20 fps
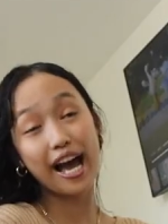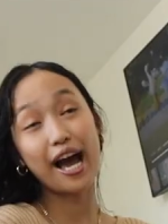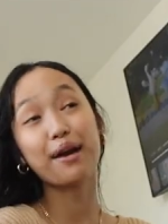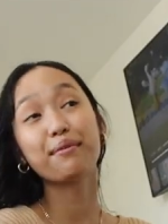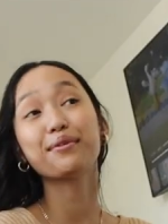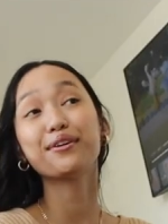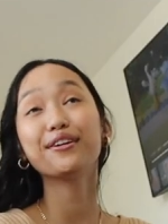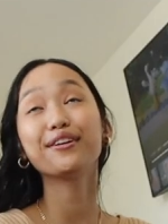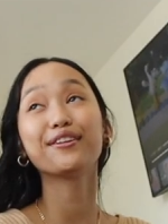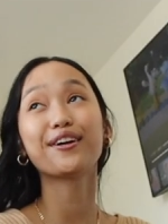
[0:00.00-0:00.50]

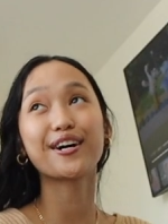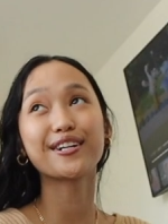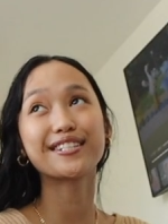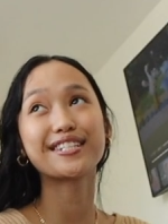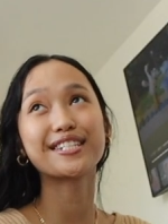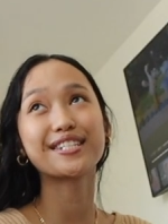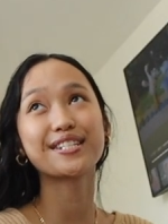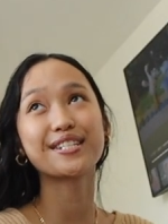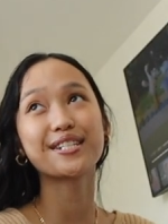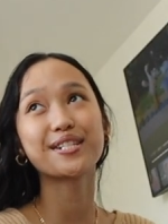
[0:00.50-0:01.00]
I'm in a long
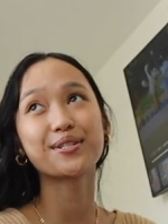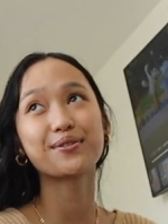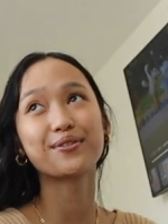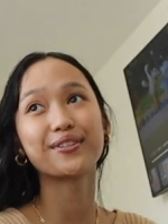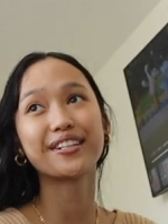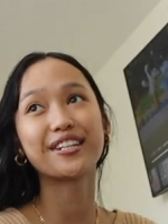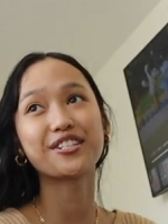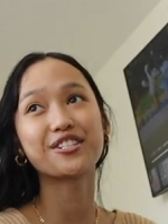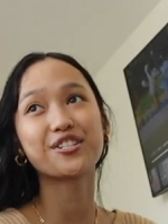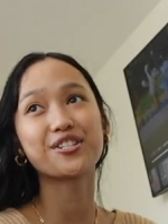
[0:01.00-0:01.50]
distance
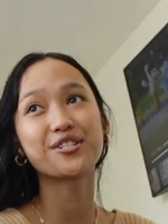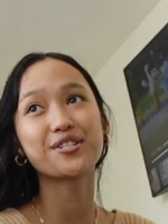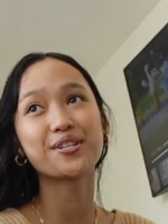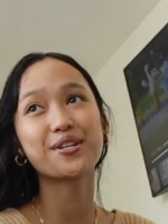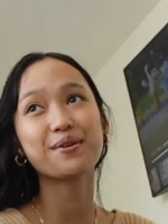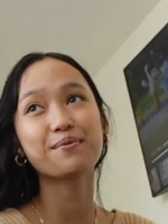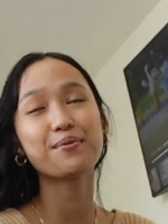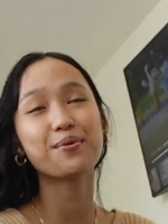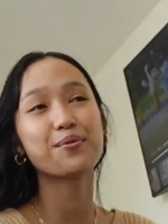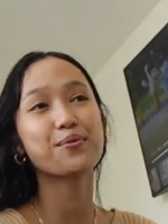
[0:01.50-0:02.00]
relationship